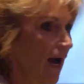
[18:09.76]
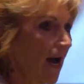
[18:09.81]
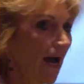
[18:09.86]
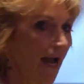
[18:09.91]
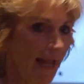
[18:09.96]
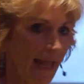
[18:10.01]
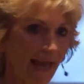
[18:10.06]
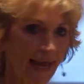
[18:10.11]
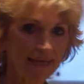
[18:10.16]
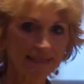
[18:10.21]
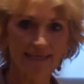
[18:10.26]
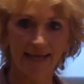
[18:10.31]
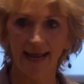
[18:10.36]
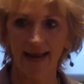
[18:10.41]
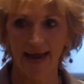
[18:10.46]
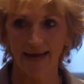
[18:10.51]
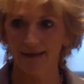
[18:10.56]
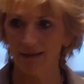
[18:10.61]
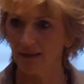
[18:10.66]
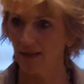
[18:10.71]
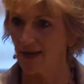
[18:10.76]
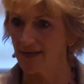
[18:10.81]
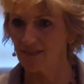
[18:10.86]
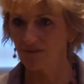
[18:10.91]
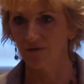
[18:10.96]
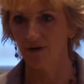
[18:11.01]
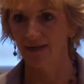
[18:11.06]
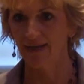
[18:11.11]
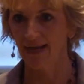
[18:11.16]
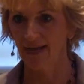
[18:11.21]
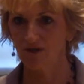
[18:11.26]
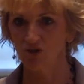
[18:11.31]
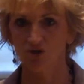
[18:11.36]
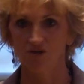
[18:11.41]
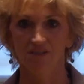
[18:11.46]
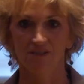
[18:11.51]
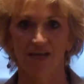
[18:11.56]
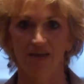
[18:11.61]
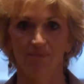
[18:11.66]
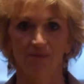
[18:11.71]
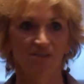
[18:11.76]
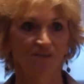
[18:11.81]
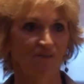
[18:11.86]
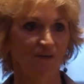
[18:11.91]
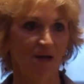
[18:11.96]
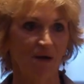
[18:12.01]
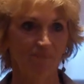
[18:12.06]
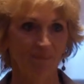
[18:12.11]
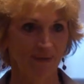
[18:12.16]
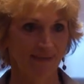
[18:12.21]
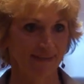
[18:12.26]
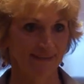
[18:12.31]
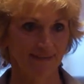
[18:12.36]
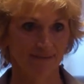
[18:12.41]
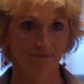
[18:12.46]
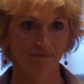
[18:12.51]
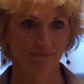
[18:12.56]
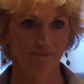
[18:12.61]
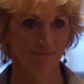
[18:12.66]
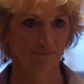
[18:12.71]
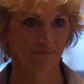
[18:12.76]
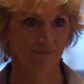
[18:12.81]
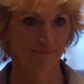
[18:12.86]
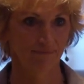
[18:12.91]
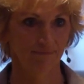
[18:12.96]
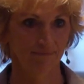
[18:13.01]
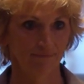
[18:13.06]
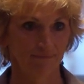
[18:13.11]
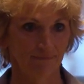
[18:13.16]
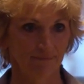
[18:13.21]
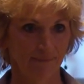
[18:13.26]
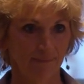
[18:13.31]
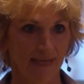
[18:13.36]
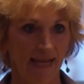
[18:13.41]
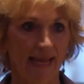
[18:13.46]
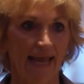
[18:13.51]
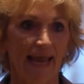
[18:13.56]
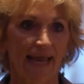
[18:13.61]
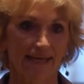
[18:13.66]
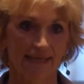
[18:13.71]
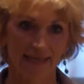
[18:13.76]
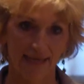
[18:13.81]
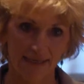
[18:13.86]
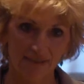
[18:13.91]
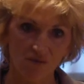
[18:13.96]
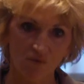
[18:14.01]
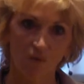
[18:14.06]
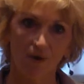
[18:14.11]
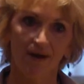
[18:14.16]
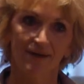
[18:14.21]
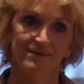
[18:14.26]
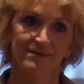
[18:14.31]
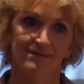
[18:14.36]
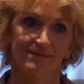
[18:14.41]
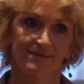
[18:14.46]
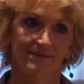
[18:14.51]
I had to analyze financial statements of companies. And guess what?